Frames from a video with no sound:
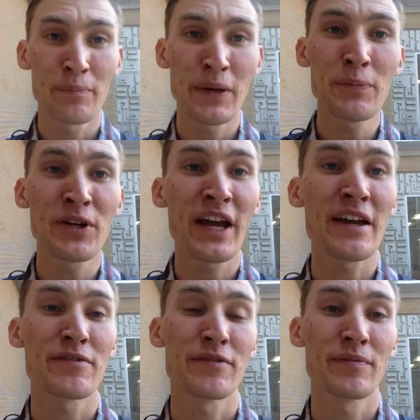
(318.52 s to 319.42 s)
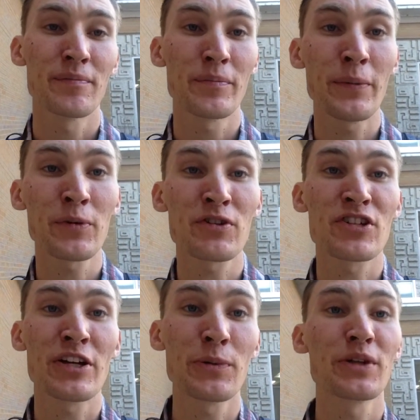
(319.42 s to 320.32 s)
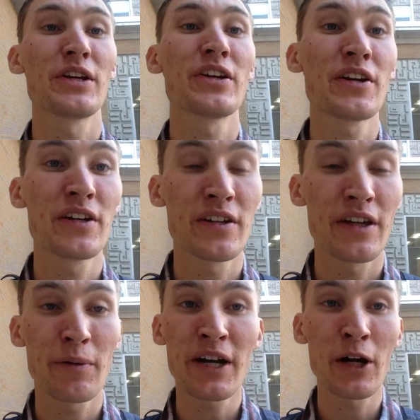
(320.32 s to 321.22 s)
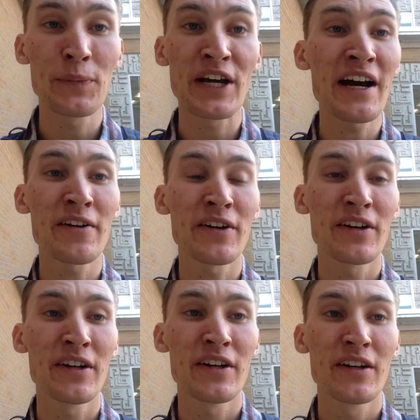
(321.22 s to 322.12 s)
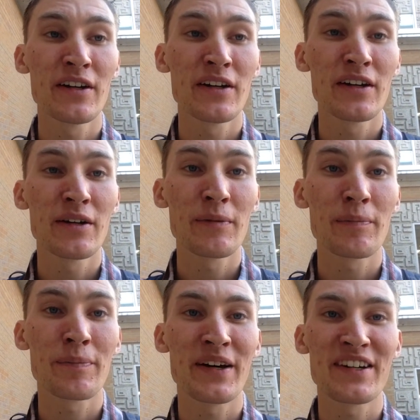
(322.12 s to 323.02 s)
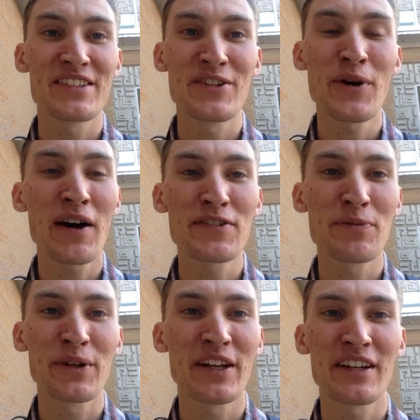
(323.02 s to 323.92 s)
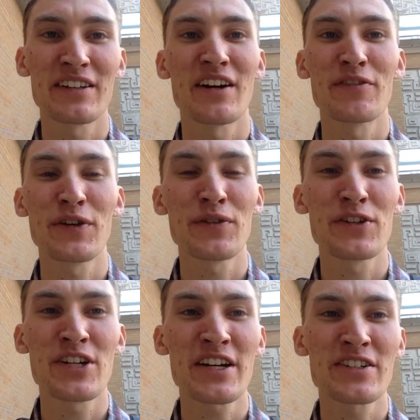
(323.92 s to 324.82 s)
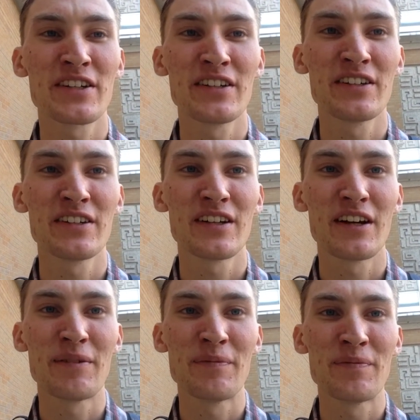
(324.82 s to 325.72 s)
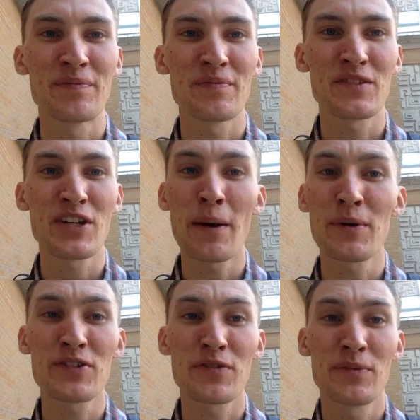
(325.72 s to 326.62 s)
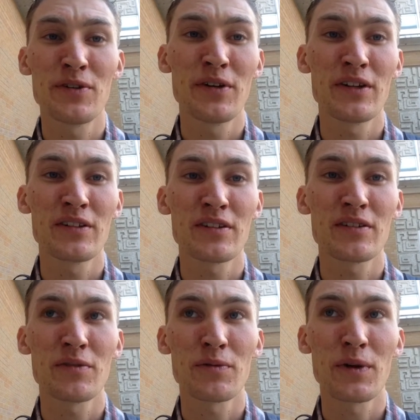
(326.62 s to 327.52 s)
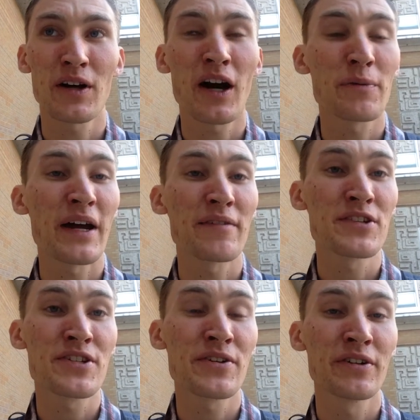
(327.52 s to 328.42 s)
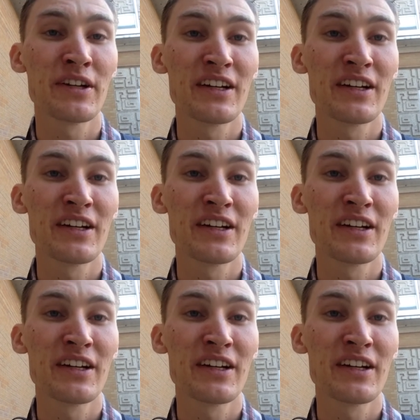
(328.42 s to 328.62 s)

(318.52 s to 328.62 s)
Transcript: People gave. People are genuinely good. They want to help you out. But too often we let our fear of rejection stop us from doing what God would have us do.